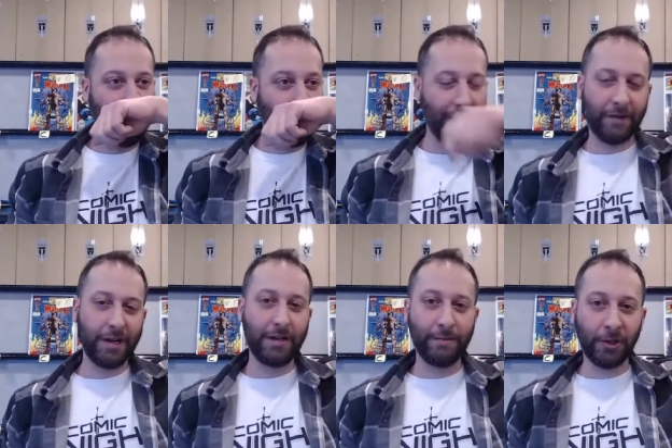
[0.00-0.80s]
Uh, I have
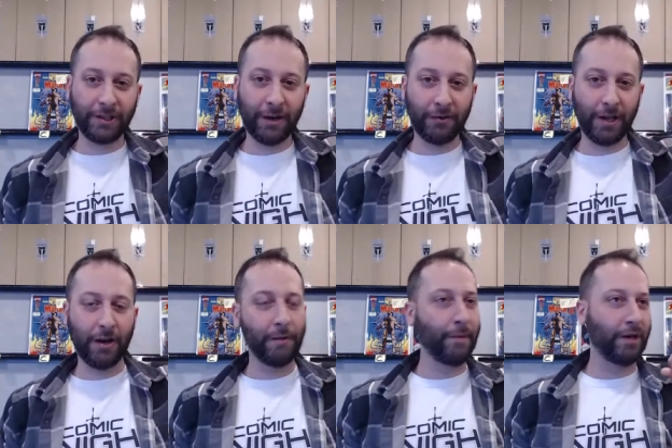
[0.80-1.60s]
an email down
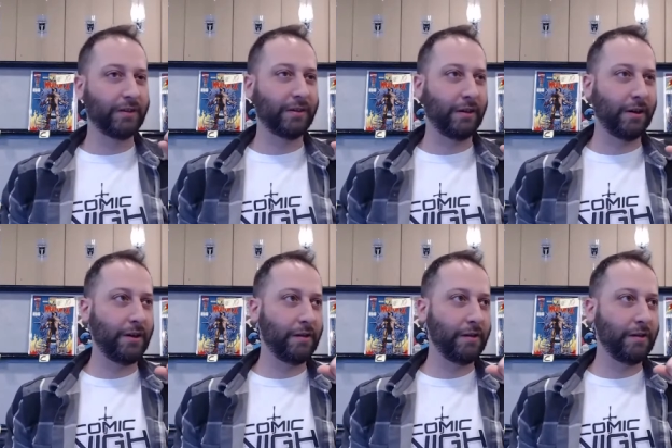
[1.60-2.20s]
there, but uh,